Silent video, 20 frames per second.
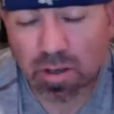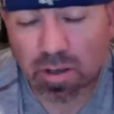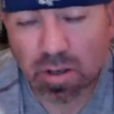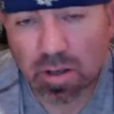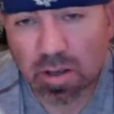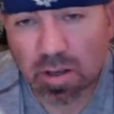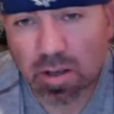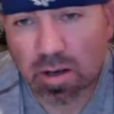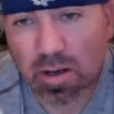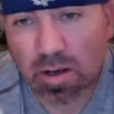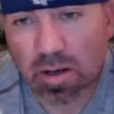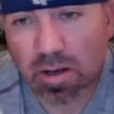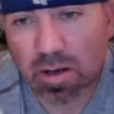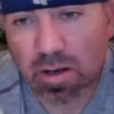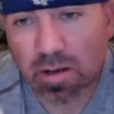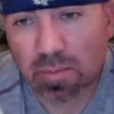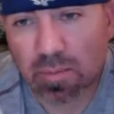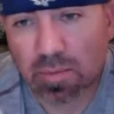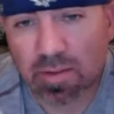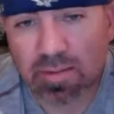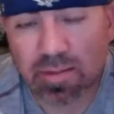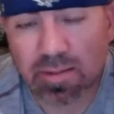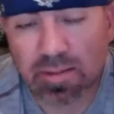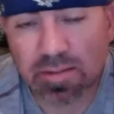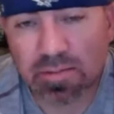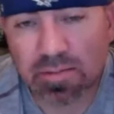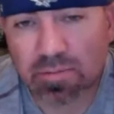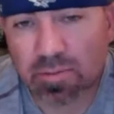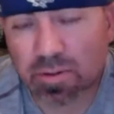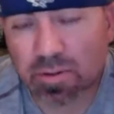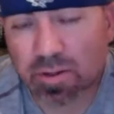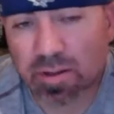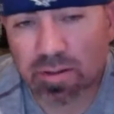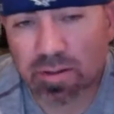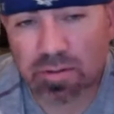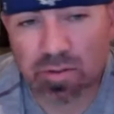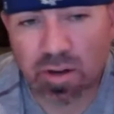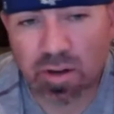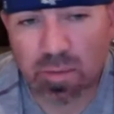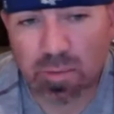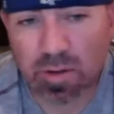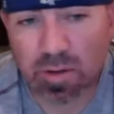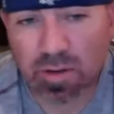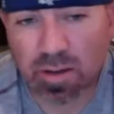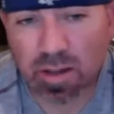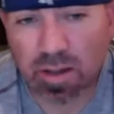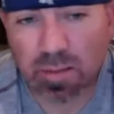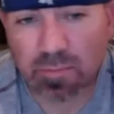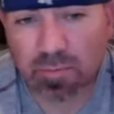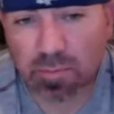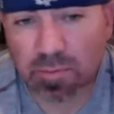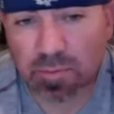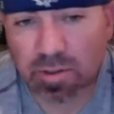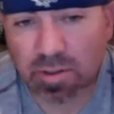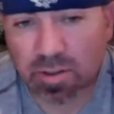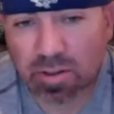It doesn't feel like a Draymond game for me.